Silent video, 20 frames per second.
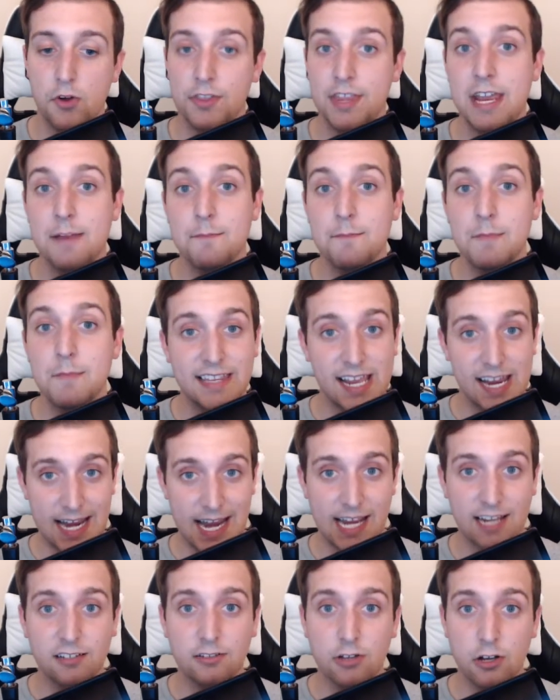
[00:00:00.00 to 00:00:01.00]
They made the
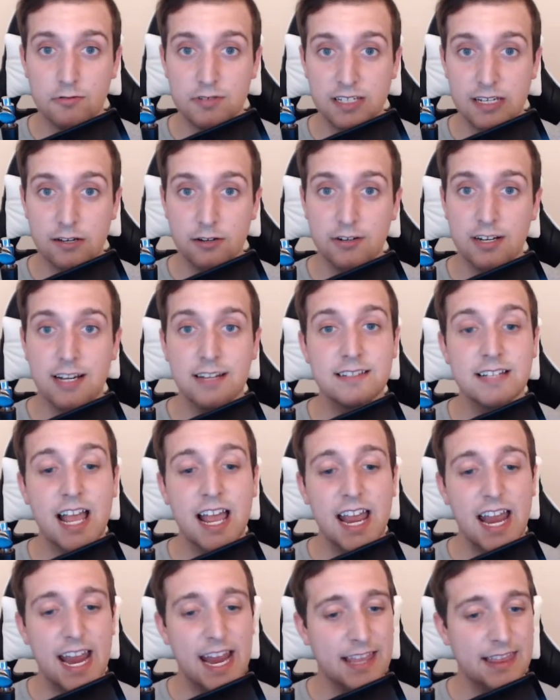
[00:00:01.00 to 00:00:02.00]
Halo series,
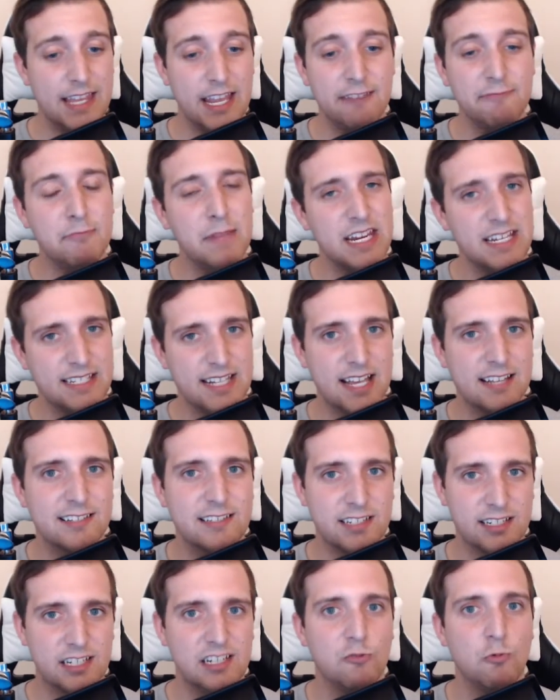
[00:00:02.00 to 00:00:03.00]
and they've made
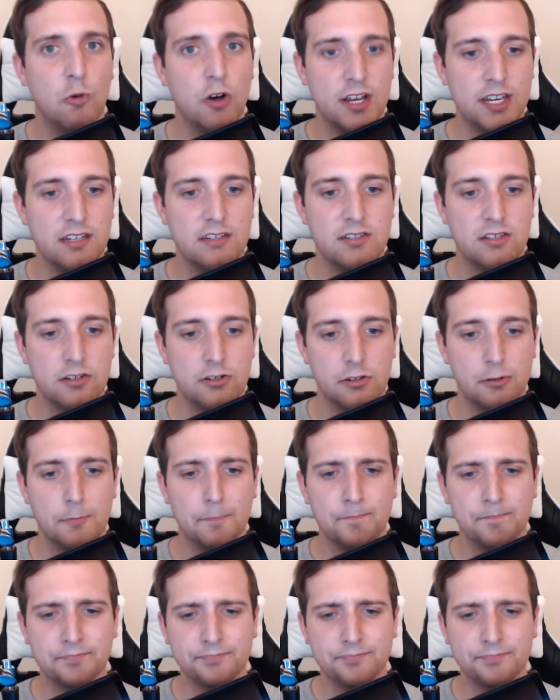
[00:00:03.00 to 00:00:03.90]
Destiny 1 and 2.